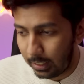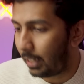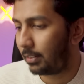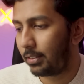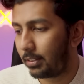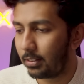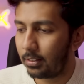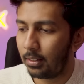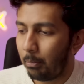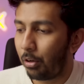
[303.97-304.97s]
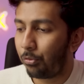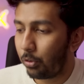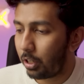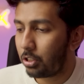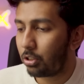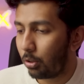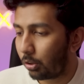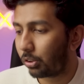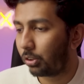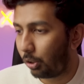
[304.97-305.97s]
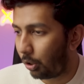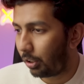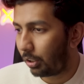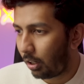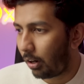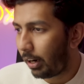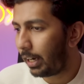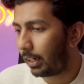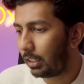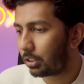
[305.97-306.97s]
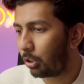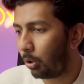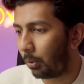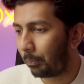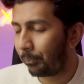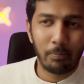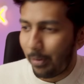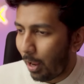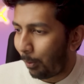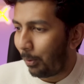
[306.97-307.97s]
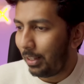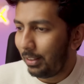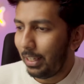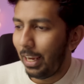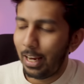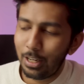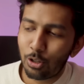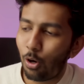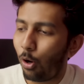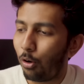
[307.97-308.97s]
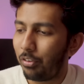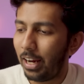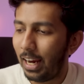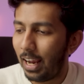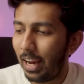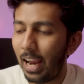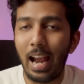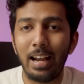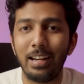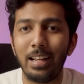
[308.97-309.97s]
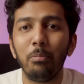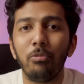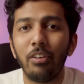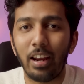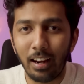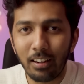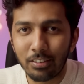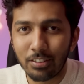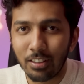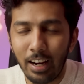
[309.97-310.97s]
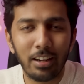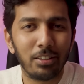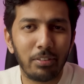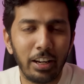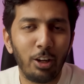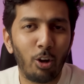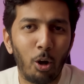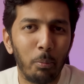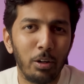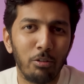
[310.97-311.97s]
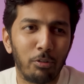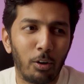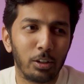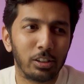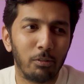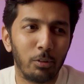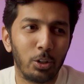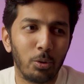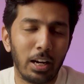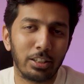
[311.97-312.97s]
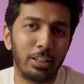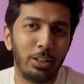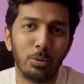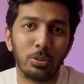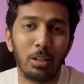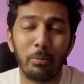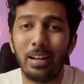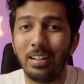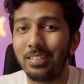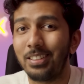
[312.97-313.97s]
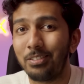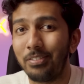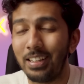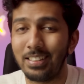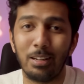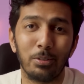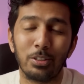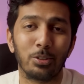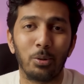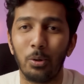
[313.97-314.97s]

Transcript: Yes. My footage looks good. All right, let's go. Now, in the age of AI and deepfakes, it is very common for someone to actually use someone else's face. There was this